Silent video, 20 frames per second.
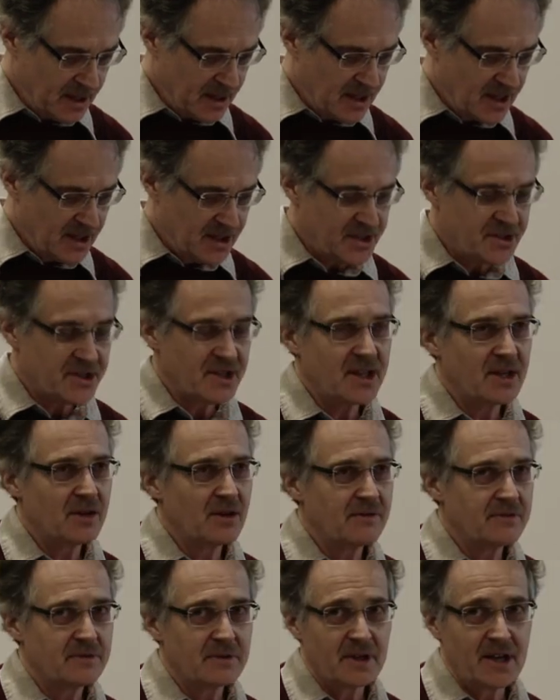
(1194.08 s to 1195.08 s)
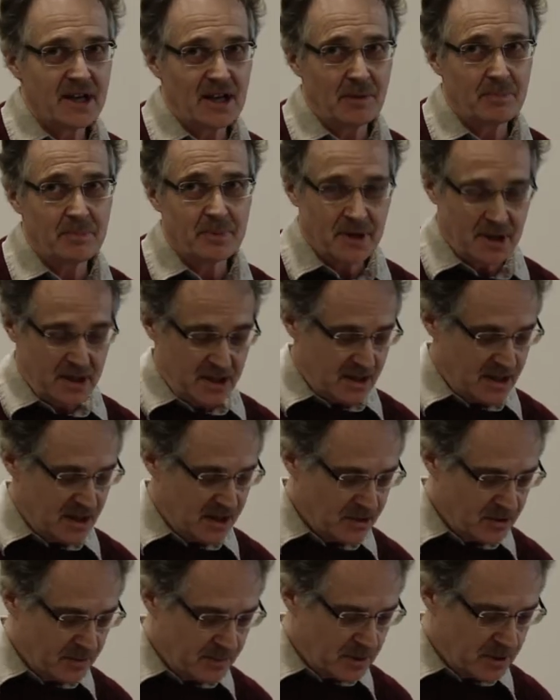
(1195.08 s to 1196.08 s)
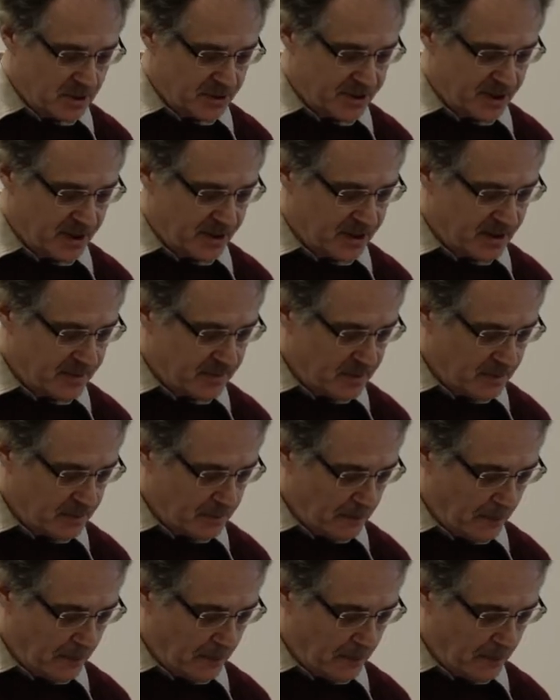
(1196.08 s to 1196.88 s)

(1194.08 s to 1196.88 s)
instead of helping and supporting them.